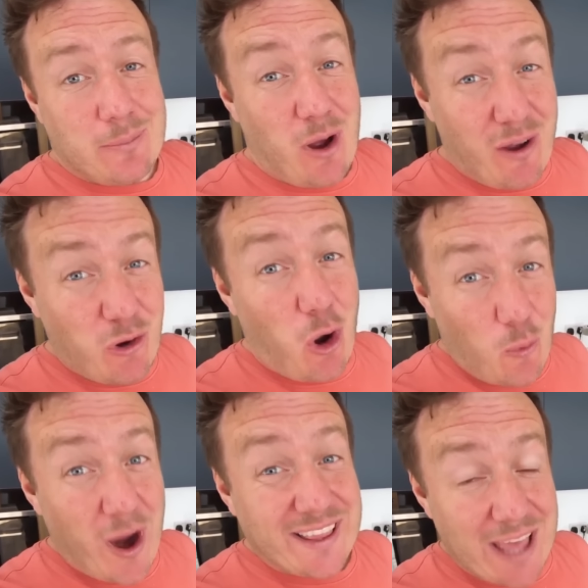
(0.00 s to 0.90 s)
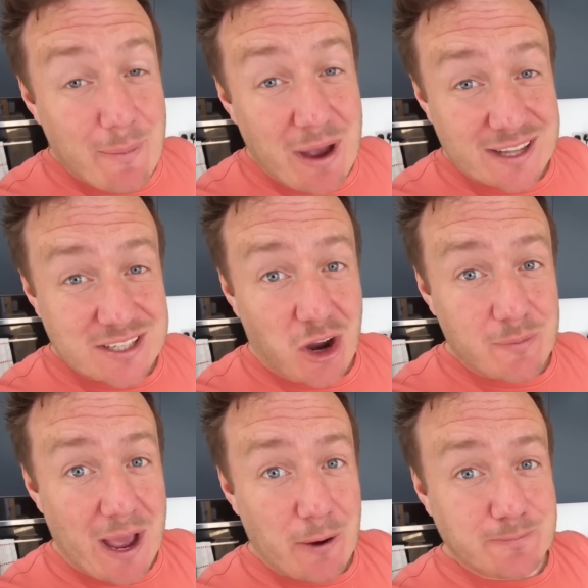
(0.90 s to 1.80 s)
but I've got to wait that amount of
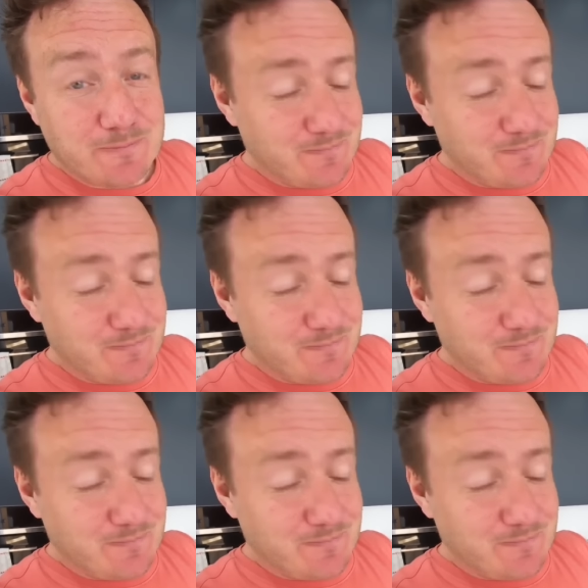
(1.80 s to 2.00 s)
time now.